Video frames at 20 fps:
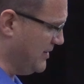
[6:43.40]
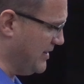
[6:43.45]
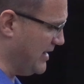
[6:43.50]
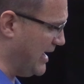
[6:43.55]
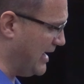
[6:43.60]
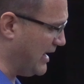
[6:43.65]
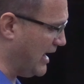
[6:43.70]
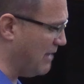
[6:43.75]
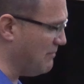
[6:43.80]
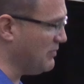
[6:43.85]

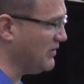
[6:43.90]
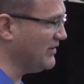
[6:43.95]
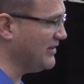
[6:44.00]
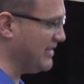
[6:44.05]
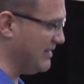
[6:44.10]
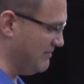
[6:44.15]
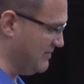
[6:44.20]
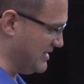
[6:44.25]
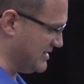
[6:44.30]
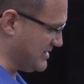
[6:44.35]
that I
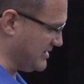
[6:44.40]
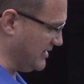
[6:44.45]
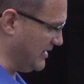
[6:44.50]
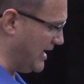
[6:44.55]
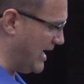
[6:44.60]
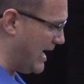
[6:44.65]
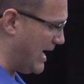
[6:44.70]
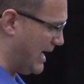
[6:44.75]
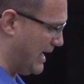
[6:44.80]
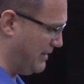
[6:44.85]
believed this
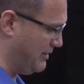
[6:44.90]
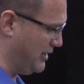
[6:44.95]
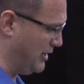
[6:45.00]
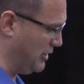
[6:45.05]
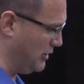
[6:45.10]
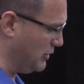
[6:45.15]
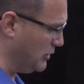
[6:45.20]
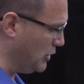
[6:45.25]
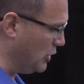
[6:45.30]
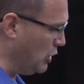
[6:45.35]
lie
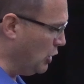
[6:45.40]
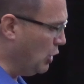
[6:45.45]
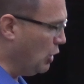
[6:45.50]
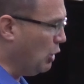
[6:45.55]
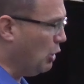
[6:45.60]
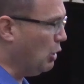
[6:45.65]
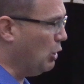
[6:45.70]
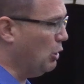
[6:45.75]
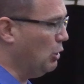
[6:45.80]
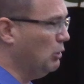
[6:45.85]
that,
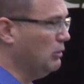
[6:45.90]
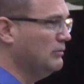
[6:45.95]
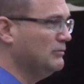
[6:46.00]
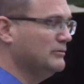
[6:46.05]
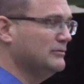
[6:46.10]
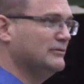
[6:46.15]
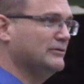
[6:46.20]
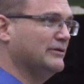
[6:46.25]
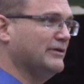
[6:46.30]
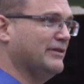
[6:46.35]

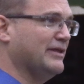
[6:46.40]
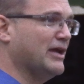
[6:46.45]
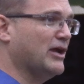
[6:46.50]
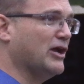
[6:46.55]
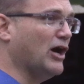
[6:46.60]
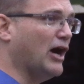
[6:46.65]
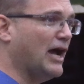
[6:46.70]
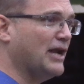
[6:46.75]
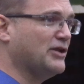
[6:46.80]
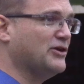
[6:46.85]

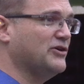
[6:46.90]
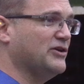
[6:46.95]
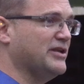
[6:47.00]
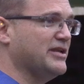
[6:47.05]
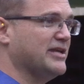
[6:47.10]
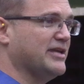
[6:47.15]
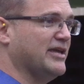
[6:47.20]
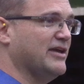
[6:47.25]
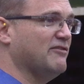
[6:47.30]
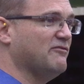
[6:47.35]
that God
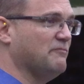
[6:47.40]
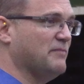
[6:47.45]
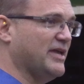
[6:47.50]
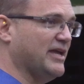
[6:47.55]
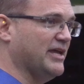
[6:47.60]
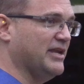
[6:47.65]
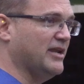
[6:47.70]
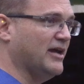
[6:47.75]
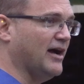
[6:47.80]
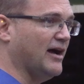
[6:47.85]
couldn't give
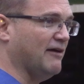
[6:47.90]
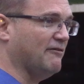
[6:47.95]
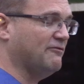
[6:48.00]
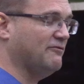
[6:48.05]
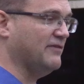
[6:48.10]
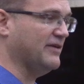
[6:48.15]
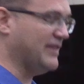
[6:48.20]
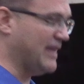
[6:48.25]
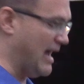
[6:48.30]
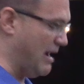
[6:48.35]
me
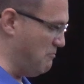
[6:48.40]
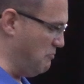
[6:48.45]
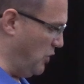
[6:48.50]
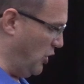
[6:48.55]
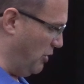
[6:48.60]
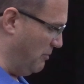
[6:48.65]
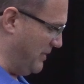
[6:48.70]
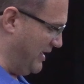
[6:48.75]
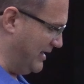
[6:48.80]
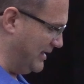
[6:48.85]
enough at that
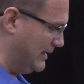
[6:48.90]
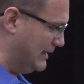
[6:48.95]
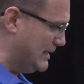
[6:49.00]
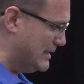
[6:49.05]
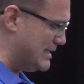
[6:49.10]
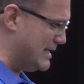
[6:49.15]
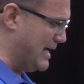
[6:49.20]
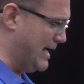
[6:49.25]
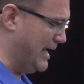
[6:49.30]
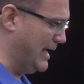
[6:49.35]
moment
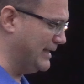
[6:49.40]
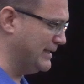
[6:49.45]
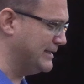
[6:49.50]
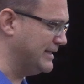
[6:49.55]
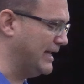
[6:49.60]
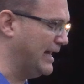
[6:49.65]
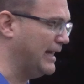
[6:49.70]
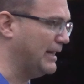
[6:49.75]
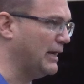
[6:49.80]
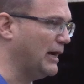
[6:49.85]
and
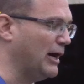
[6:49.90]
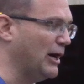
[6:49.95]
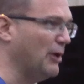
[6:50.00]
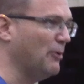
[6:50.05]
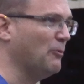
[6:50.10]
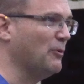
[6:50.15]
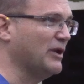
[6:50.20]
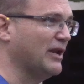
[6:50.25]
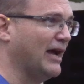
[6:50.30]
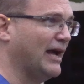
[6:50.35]
that
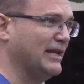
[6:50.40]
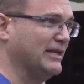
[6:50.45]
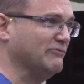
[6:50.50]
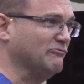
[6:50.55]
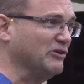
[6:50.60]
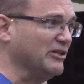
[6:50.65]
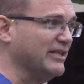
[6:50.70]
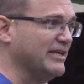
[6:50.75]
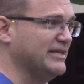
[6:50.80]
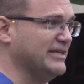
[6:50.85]
uh, when I
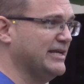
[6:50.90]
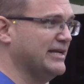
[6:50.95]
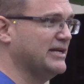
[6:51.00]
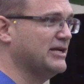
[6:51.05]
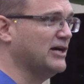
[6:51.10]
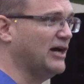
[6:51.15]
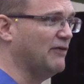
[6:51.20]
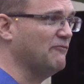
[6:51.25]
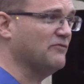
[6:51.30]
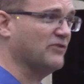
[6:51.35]
really
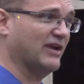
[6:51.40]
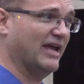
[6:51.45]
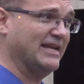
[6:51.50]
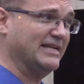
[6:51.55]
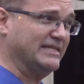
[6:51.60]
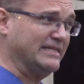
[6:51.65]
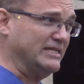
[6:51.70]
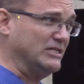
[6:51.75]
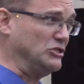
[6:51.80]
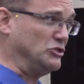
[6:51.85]
needed comfort, I
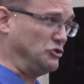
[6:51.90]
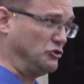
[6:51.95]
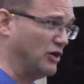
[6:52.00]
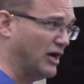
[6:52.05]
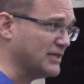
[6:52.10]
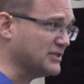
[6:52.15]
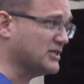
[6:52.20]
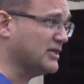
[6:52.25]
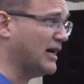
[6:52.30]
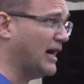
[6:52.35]
didn't
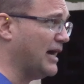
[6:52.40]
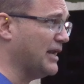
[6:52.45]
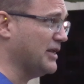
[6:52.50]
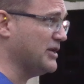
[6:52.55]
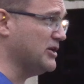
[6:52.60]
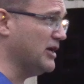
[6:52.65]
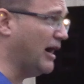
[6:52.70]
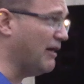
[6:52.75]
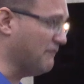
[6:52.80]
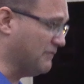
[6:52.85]
trust God
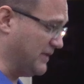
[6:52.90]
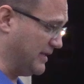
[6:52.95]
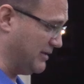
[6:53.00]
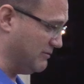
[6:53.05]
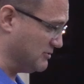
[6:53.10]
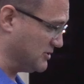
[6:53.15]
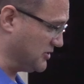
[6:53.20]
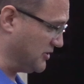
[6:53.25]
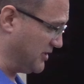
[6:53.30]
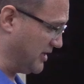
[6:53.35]
enough that
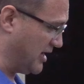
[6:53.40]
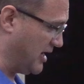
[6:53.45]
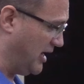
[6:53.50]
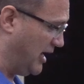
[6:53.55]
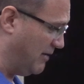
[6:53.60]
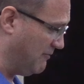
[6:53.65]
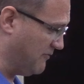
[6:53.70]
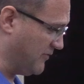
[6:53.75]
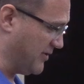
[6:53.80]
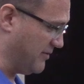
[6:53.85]
He was going to
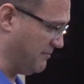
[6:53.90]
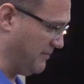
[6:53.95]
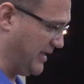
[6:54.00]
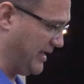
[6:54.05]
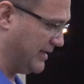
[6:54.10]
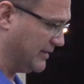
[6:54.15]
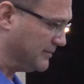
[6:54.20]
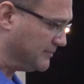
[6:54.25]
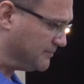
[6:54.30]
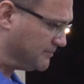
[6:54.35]
comfort
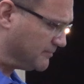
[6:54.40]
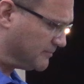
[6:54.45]
me.